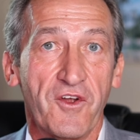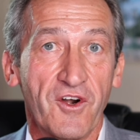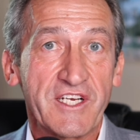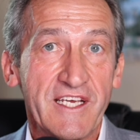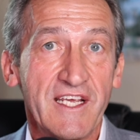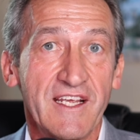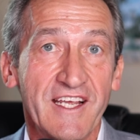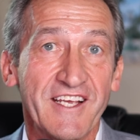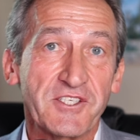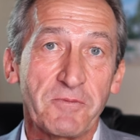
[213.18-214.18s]
third
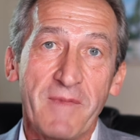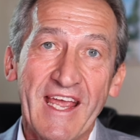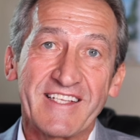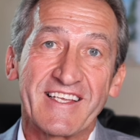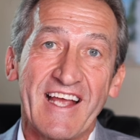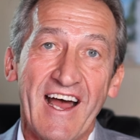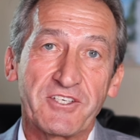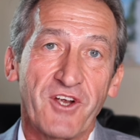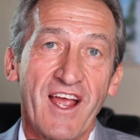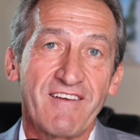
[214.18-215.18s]
key is make the
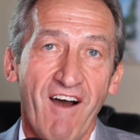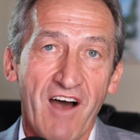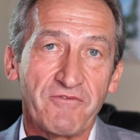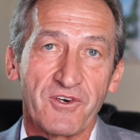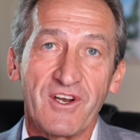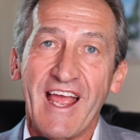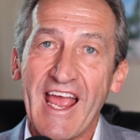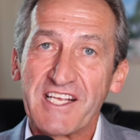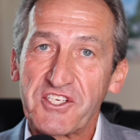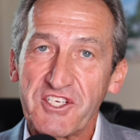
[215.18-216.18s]
contract offer
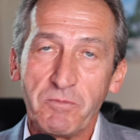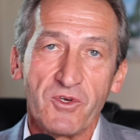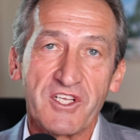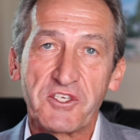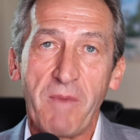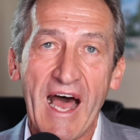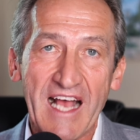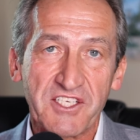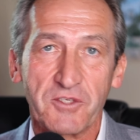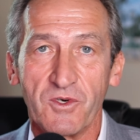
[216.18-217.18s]
as simple as
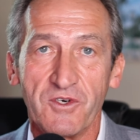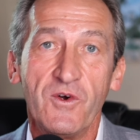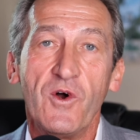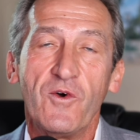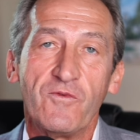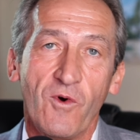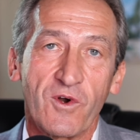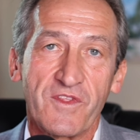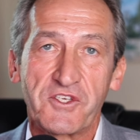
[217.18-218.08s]
possible for the